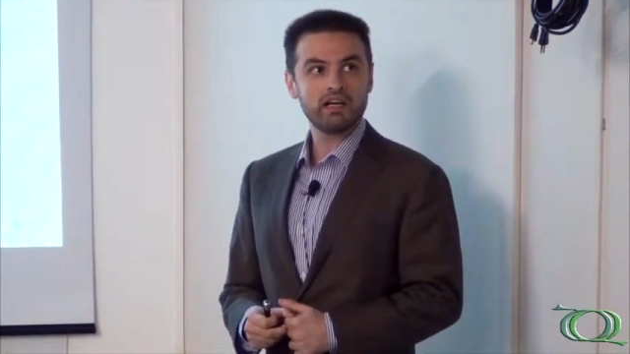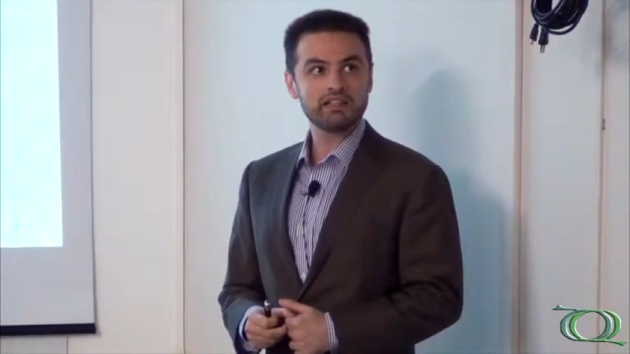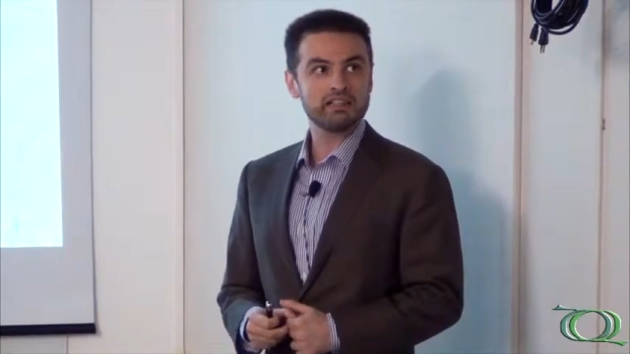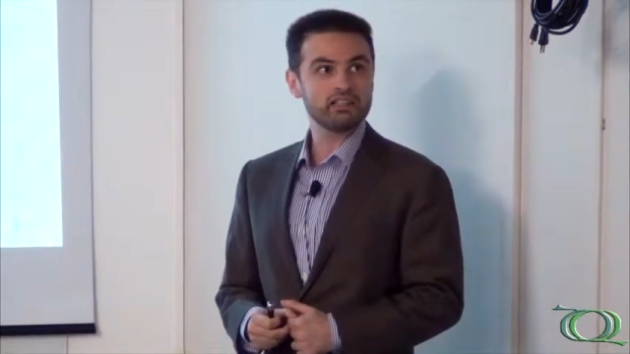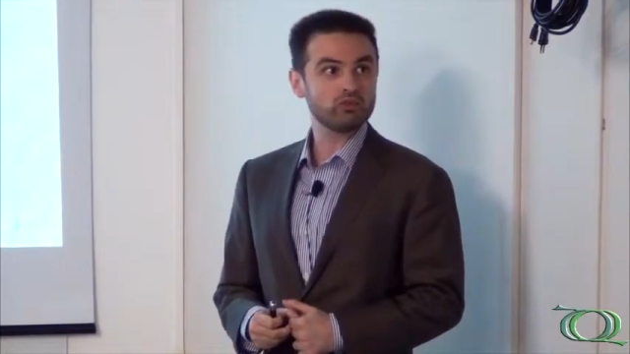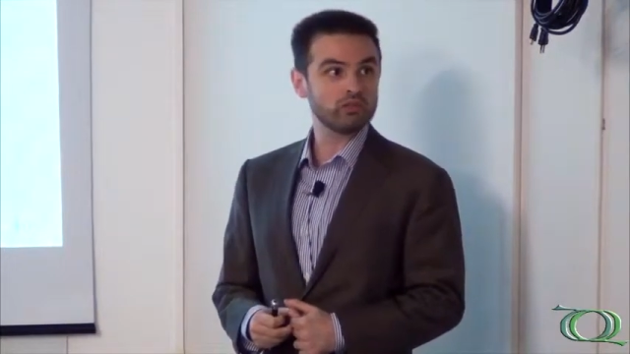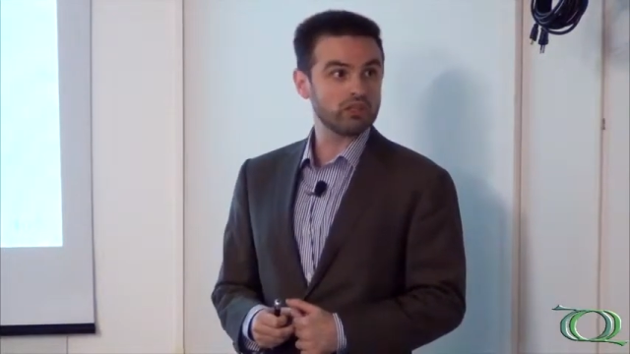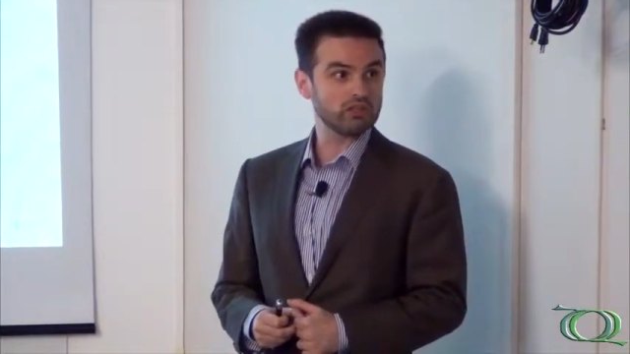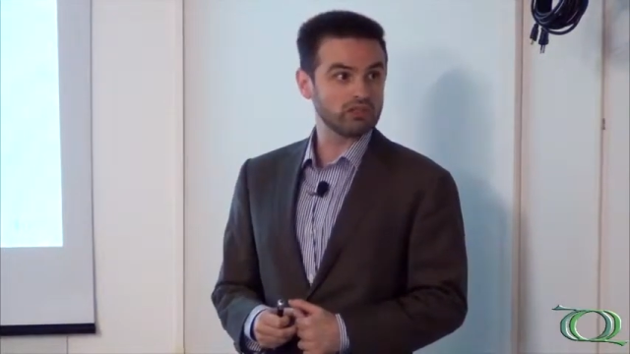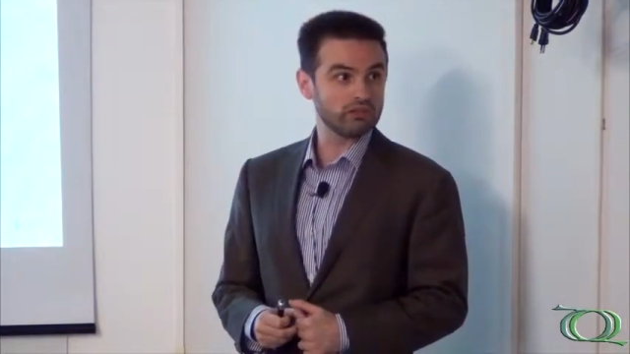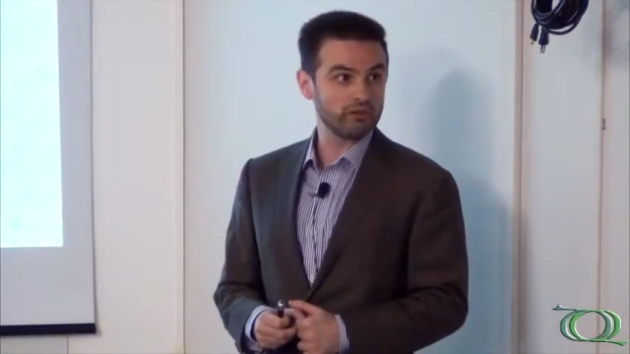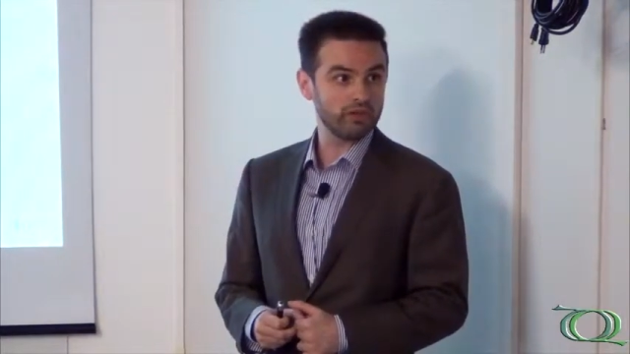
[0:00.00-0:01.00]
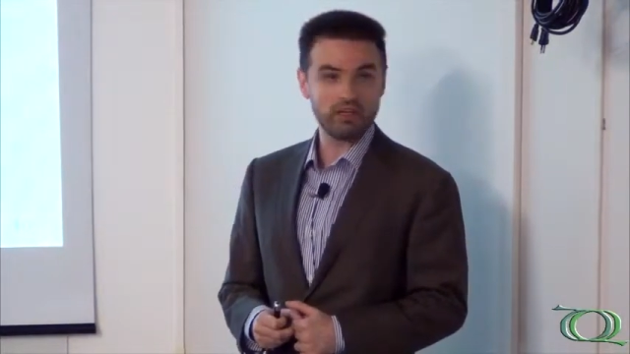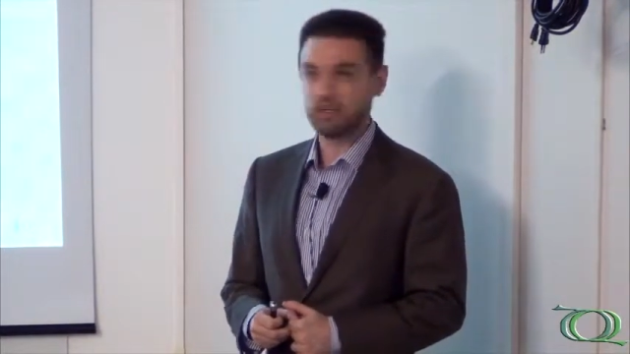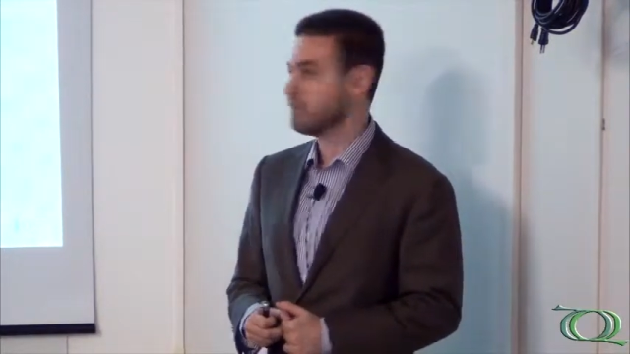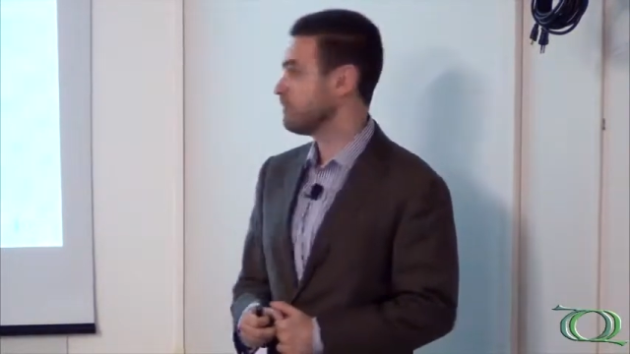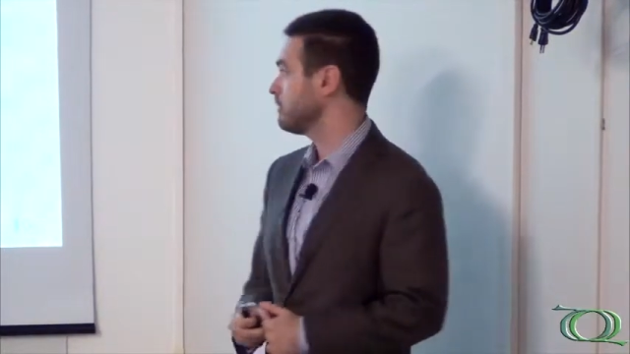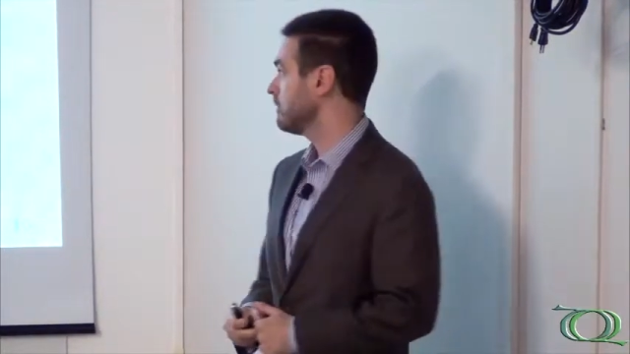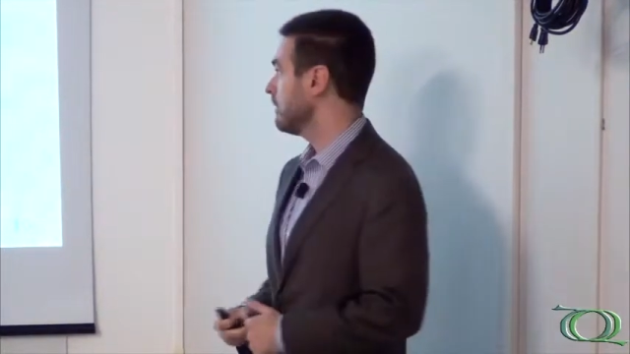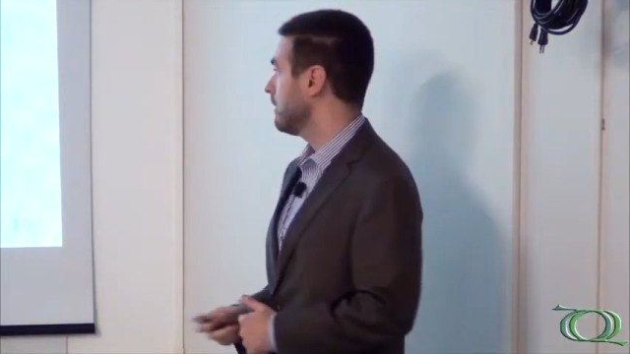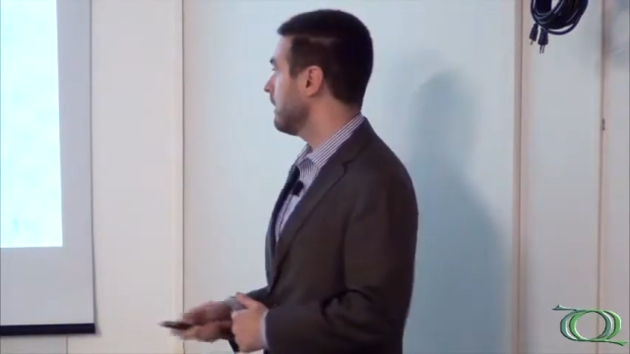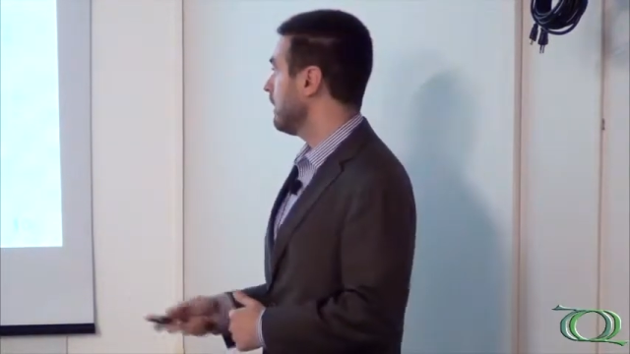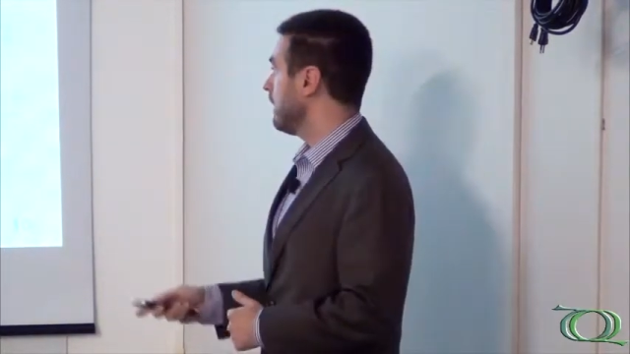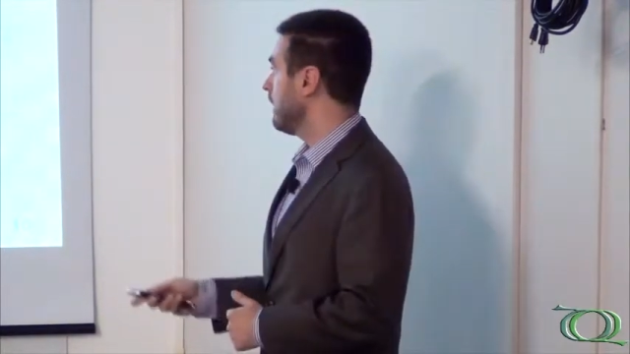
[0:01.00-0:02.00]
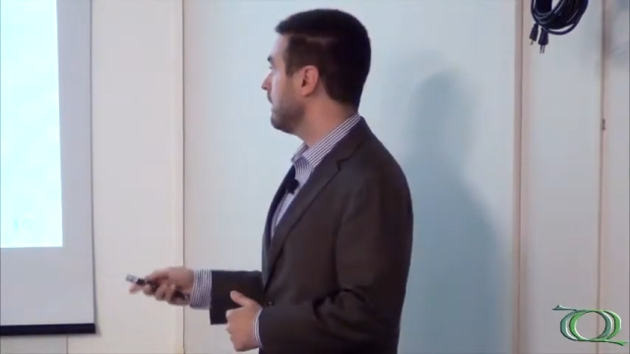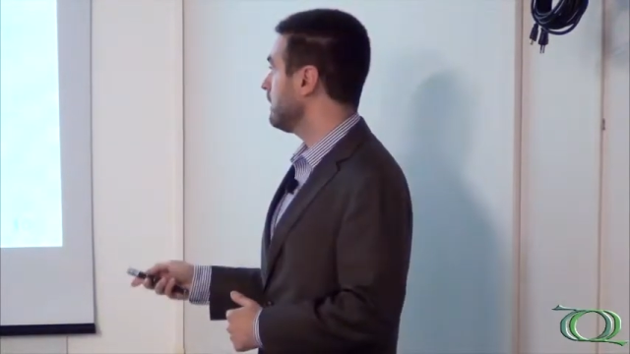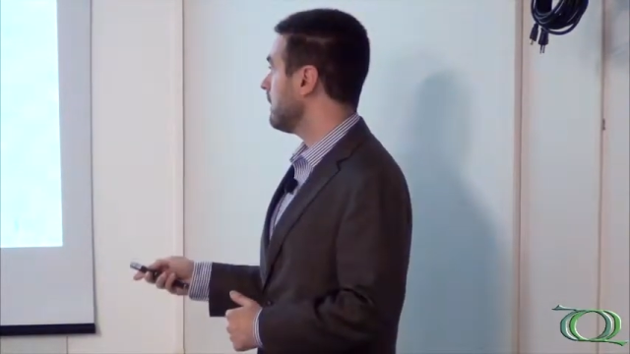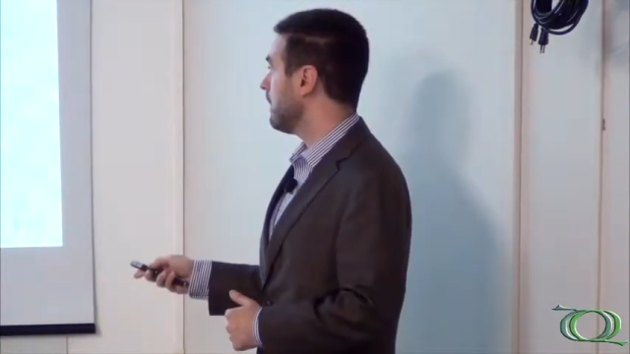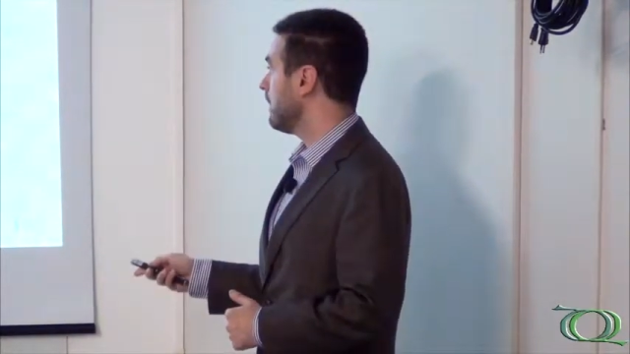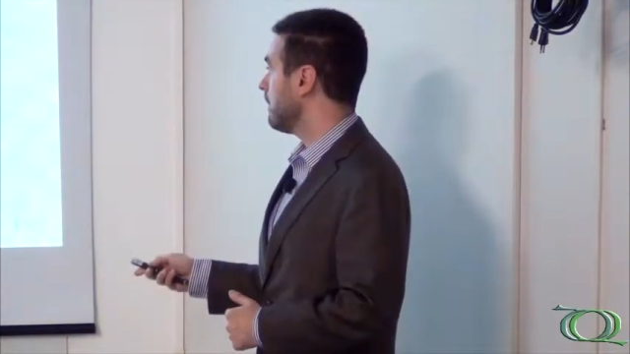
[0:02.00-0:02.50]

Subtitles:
since 2005. And